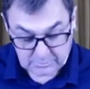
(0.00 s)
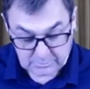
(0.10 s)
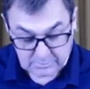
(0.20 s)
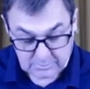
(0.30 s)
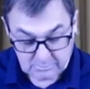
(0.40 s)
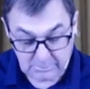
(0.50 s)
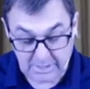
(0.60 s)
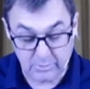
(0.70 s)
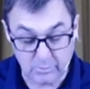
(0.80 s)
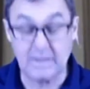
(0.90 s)
By the
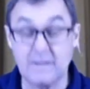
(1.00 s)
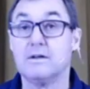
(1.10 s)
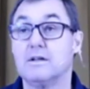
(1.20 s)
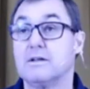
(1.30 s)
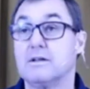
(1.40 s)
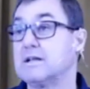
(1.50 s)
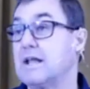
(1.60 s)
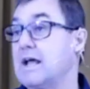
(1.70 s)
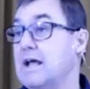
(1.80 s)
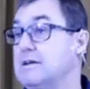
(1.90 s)
way, that land
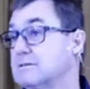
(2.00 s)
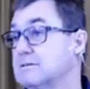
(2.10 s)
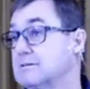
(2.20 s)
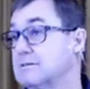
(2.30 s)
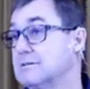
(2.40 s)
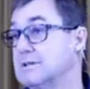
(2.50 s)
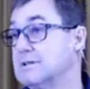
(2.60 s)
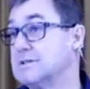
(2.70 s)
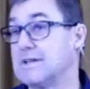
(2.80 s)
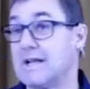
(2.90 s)
is the
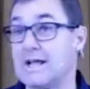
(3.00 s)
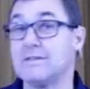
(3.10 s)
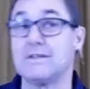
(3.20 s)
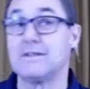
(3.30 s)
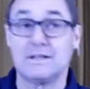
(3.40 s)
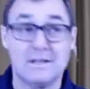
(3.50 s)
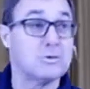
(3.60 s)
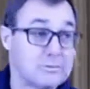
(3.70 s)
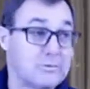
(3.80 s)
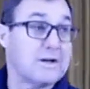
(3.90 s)
land that everyone's
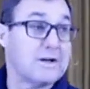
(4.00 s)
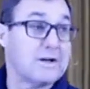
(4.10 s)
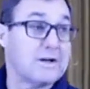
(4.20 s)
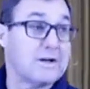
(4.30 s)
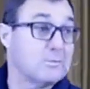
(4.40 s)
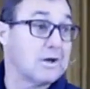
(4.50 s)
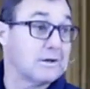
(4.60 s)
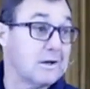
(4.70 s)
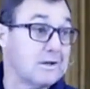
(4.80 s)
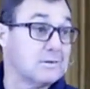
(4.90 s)
fighting about right
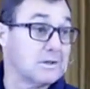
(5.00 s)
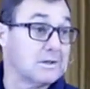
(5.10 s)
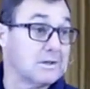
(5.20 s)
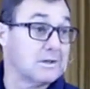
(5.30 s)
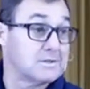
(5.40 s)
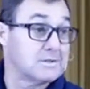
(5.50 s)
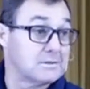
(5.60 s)
now in the Middle East.